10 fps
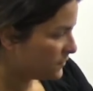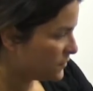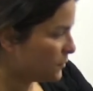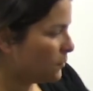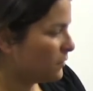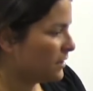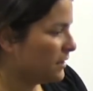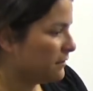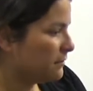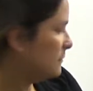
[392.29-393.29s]
to
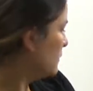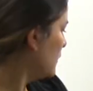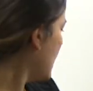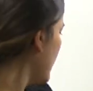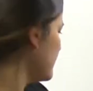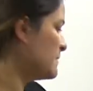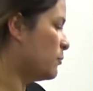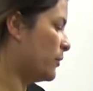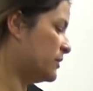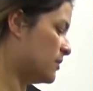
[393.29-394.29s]
the highest
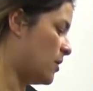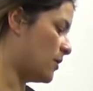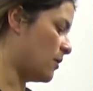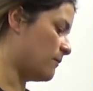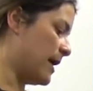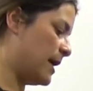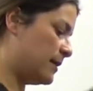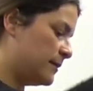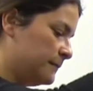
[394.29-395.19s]
point on our rack,